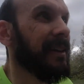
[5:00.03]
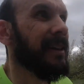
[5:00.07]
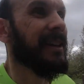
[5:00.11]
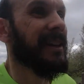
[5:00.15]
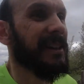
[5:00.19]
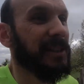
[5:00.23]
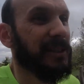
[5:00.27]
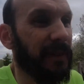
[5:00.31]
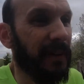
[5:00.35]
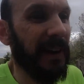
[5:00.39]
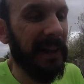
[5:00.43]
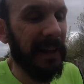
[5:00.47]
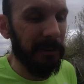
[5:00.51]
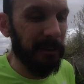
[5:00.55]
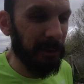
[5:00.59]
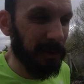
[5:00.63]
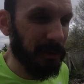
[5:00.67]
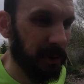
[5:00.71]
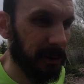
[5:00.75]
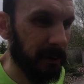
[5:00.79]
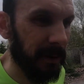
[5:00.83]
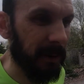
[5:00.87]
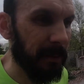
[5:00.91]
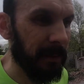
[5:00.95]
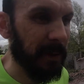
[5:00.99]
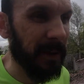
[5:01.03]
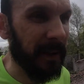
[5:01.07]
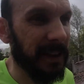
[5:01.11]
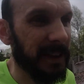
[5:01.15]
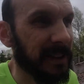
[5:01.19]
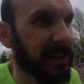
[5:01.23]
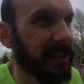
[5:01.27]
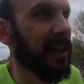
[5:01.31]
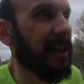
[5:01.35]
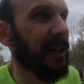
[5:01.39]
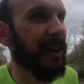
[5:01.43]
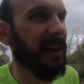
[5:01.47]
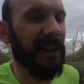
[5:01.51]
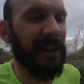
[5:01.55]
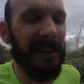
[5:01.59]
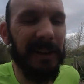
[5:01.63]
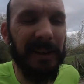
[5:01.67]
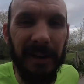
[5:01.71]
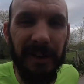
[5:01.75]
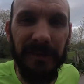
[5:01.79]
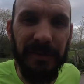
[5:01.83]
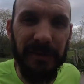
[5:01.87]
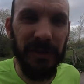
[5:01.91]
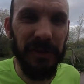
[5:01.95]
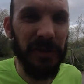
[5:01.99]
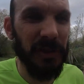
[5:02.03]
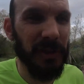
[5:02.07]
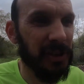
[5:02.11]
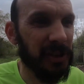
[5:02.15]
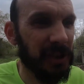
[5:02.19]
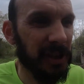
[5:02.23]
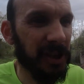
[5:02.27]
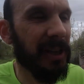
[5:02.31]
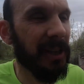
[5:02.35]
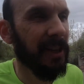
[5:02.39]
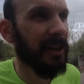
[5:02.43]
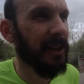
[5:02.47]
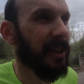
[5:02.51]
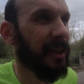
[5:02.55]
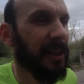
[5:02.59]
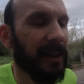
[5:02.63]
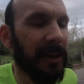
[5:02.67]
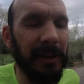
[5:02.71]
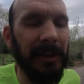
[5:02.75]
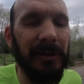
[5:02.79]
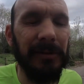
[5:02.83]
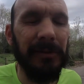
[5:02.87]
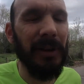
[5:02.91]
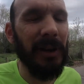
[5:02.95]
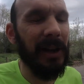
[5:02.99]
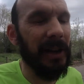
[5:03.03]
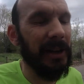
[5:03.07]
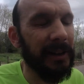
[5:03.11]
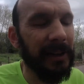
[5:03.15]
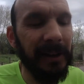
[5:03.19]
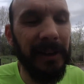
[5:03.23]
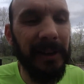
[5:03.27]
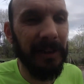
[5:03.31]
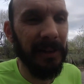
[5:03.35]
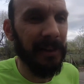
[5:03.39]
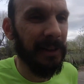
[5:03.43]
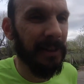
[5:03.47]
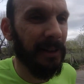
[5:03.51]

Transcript: is available to me, because I'd love to just run,